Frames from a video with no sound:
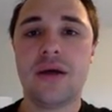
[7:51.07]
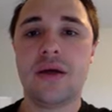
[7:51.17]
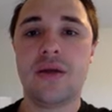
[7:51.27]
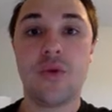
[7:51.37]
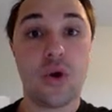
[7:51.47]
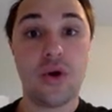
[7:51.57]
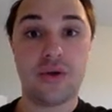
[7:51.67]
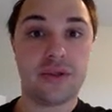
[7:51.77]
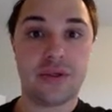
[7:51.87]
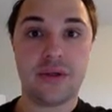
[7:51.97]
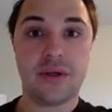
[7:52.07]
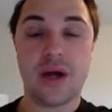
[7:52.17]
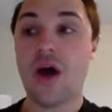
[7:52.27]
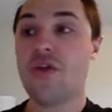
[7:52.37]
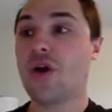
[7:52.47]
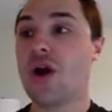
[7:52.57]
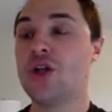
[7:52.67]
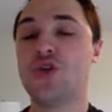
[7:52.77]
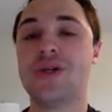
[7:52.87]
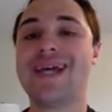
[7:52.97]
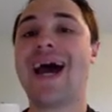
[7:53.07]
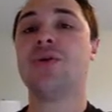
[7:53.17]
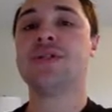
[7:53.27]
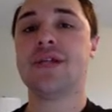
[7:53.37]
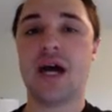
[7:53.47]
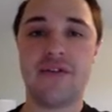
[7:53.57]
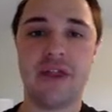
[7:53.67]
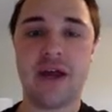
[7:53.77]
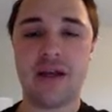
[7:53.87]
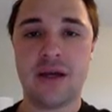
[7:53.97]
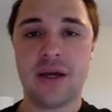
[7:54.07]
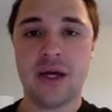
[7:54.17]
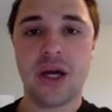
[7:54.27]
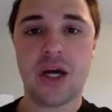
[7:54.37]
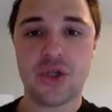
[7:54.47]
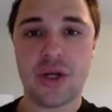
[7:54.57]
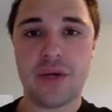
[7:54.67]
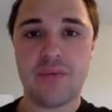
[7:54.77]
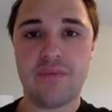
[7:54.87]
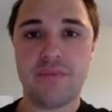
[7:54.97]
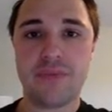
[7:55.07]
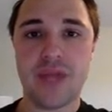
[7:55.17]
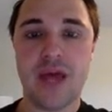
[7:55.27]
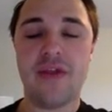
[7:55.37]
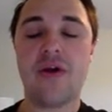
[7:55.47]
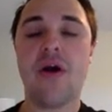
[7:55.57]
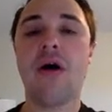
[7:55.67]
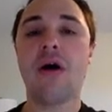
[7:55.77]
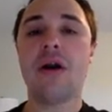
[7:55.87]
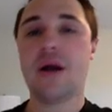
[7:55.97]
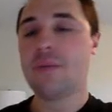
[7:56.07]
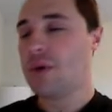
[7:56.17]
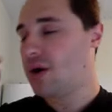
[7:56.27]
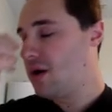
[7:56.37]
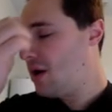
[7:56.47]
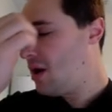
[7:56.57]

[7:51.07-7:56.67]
the world, other countries outside of that country. And there are a number